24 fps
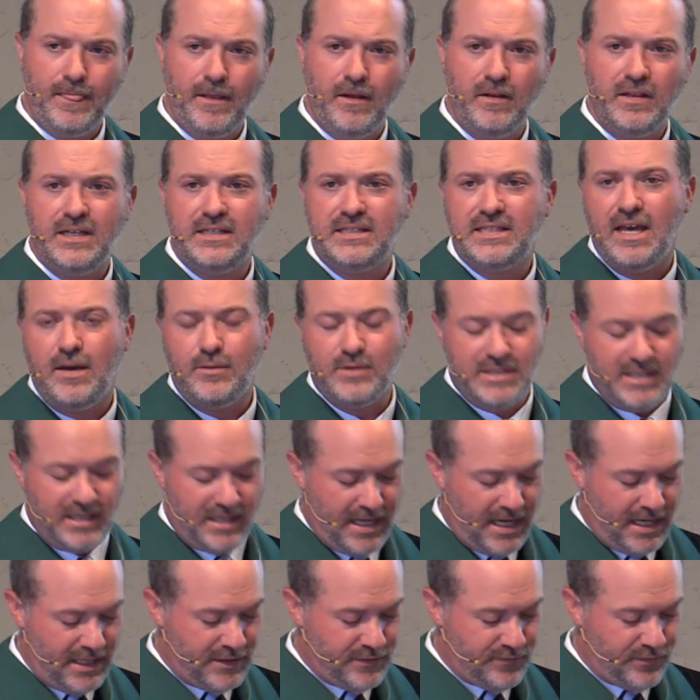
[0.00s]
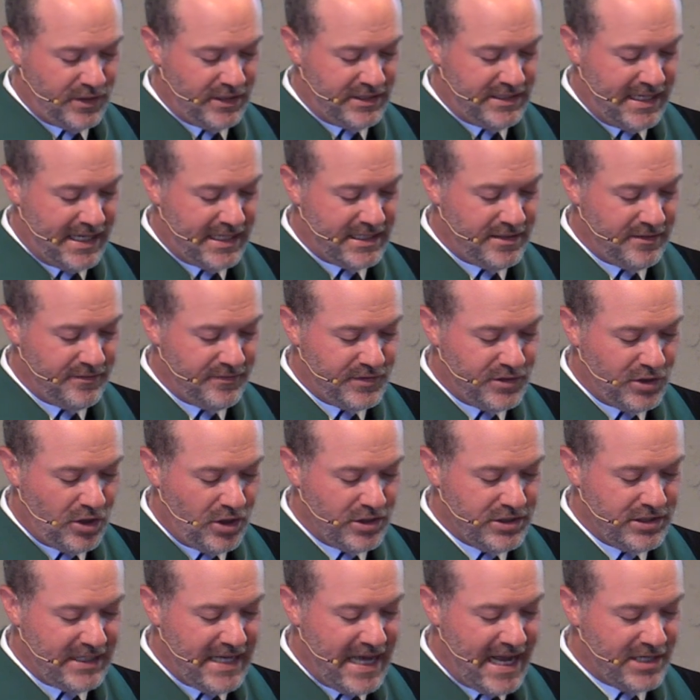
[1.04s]
At least that was the case for Detective
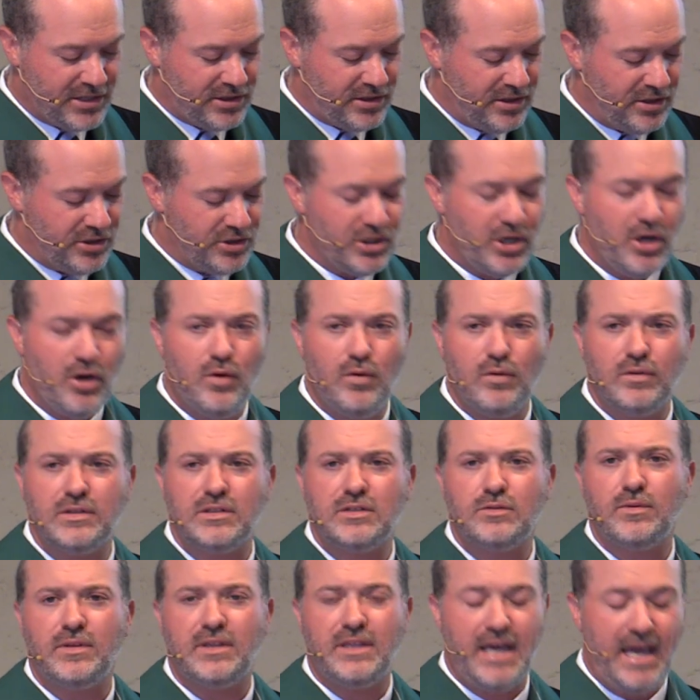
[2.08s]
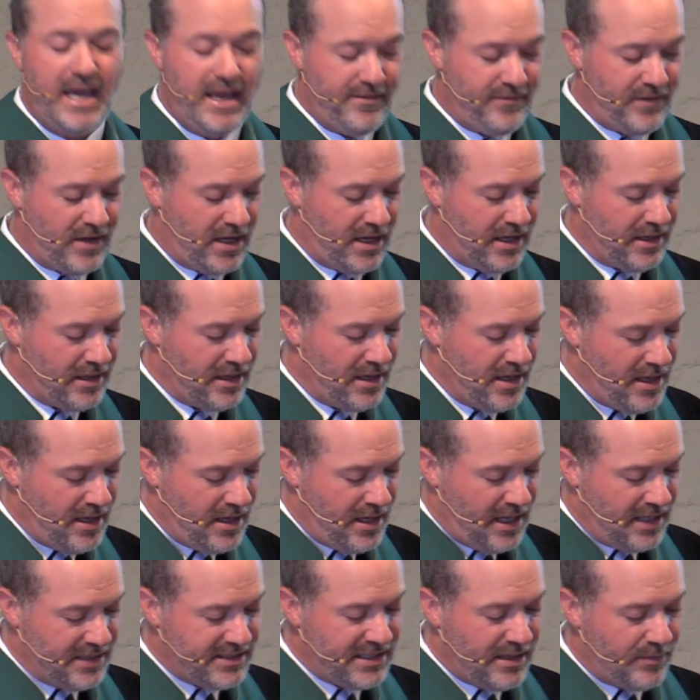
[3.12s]
Sergeant Ashley Jones with the Avon
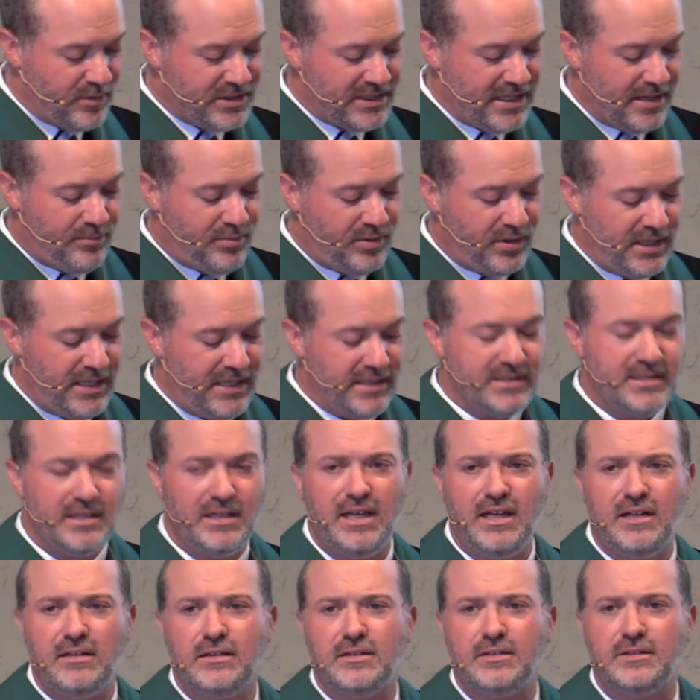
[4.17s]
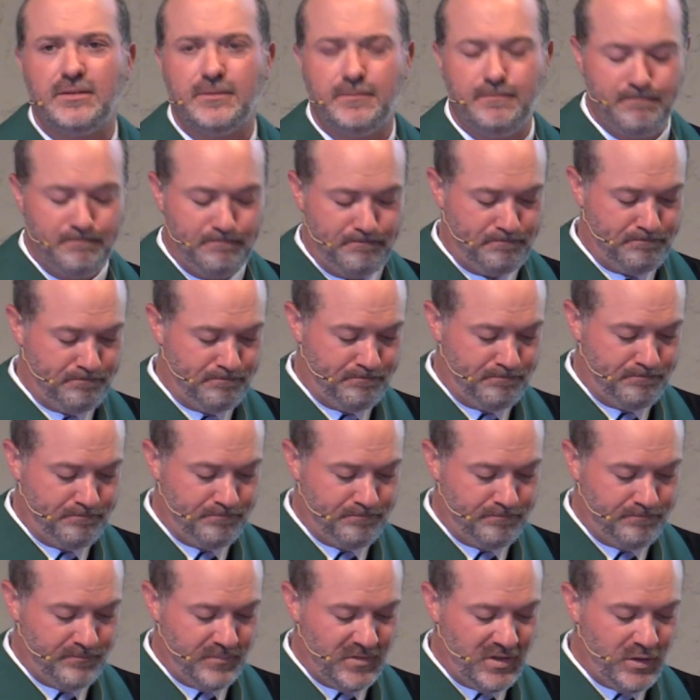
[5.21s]
and Somerset Police in England.
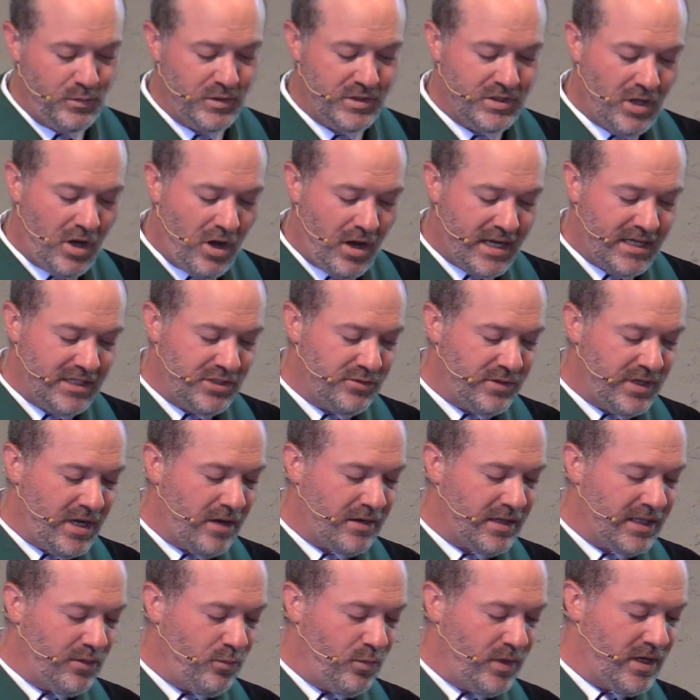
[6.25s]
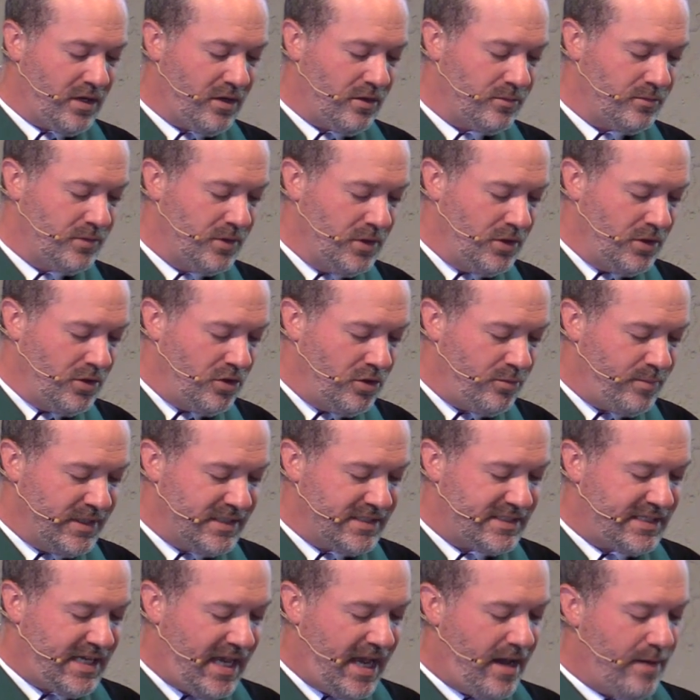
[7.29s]
She was talking to an elderly widow who had
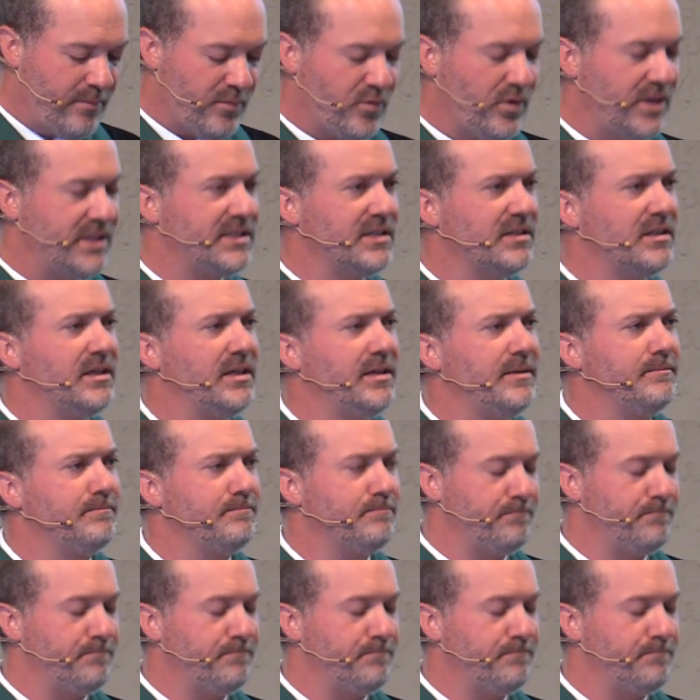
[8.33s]
been scammed recently.